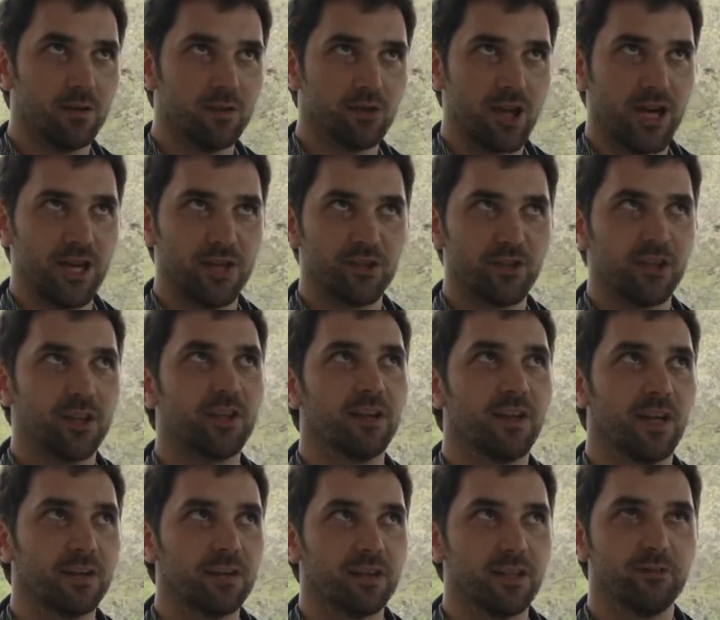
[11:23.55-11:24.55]

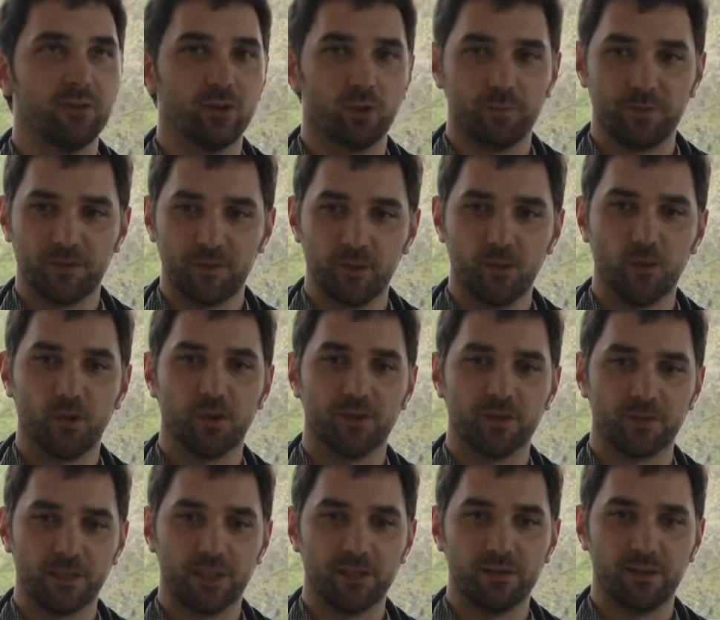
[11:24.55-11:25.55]
challenging and even obscure,
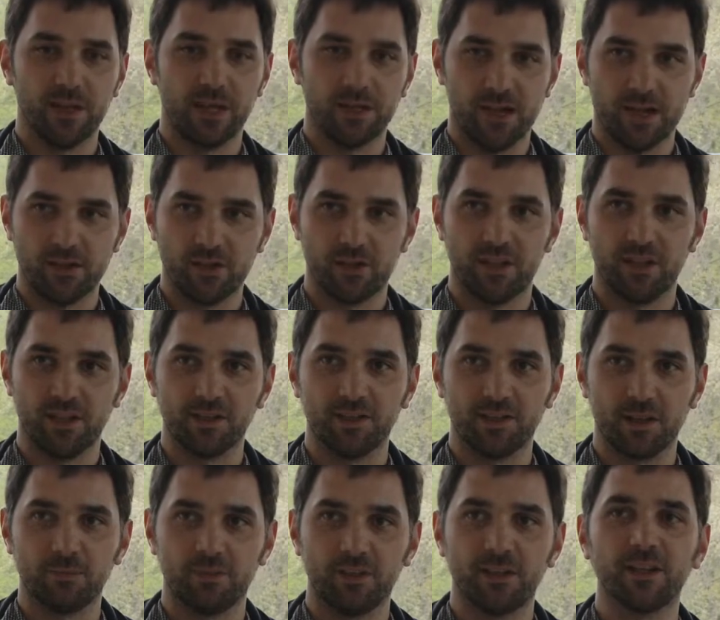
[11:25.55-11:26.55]
so that it actually is
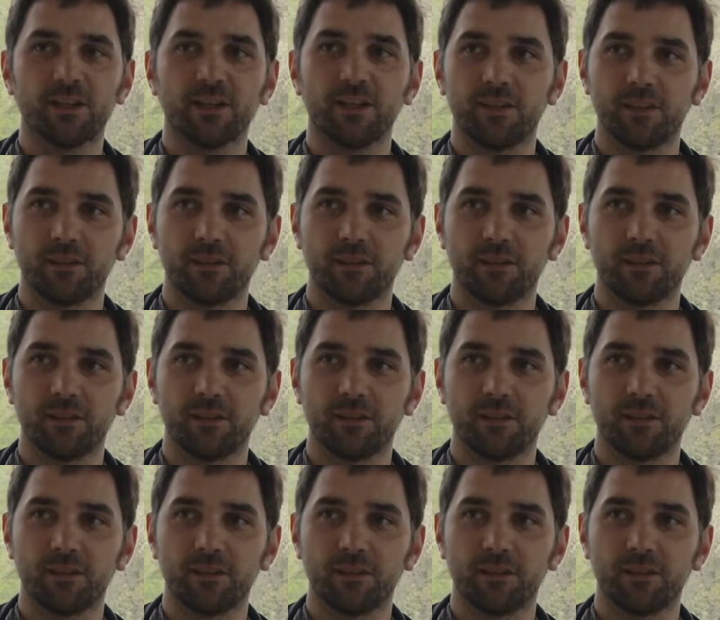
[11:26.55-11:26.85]
something that